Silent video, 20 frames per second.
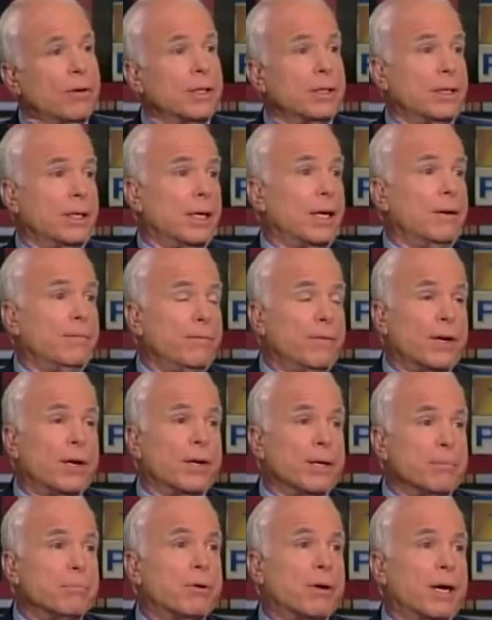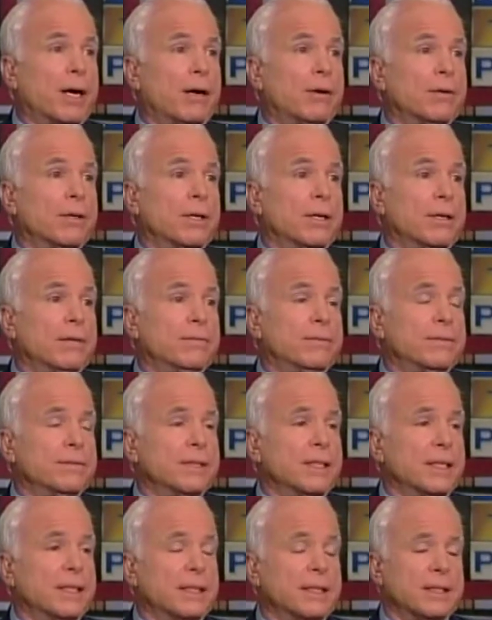One that I'm very proud of
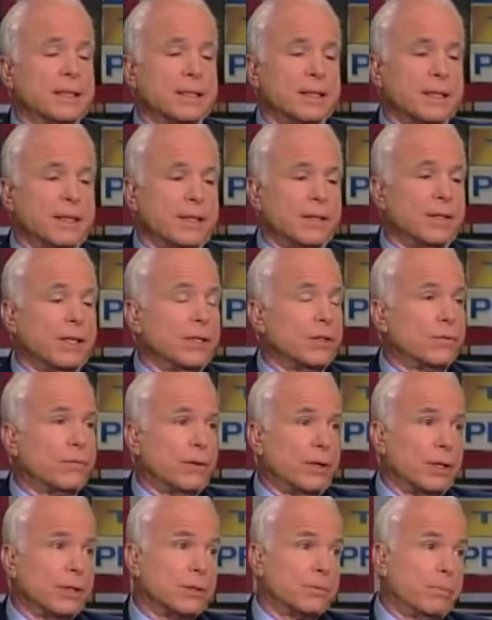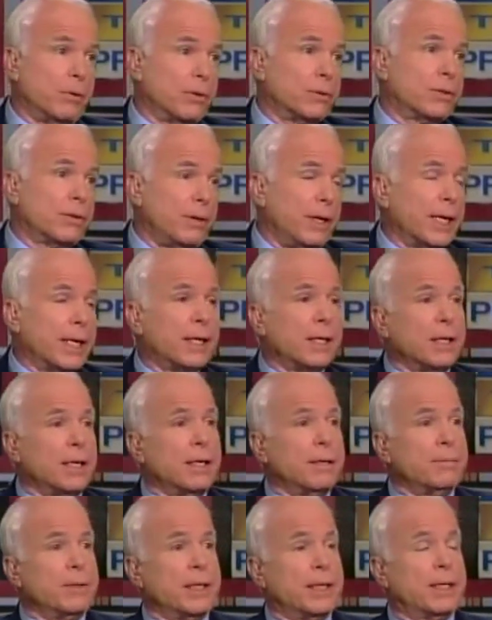as far as both their
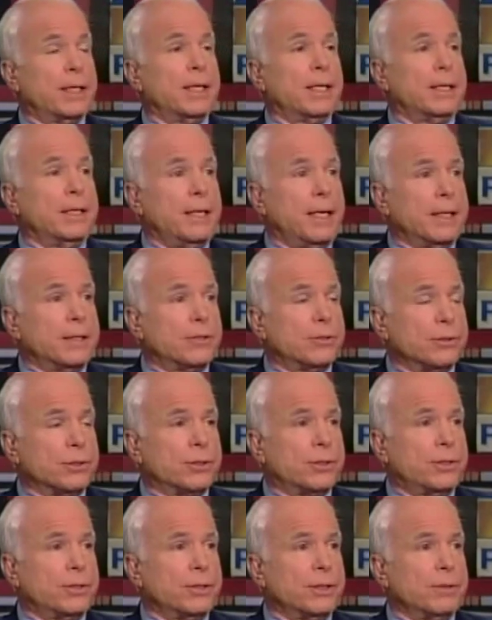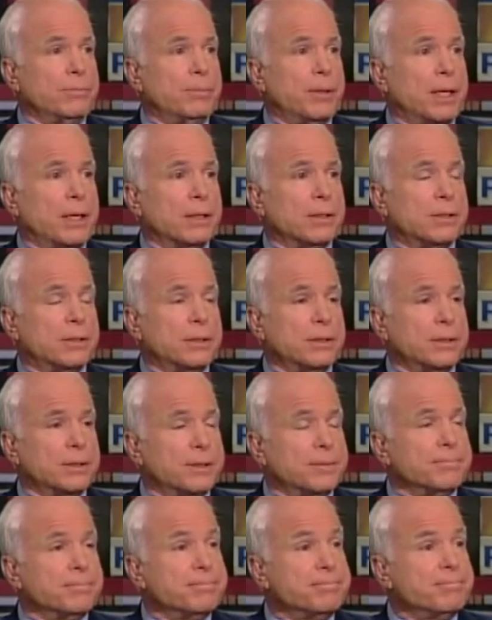economic and national security
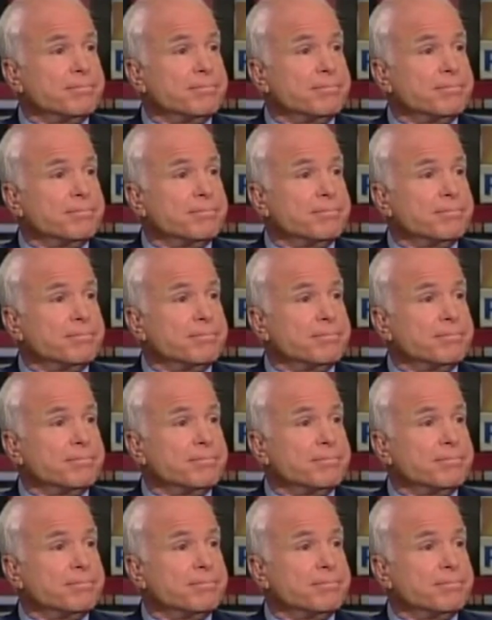policies.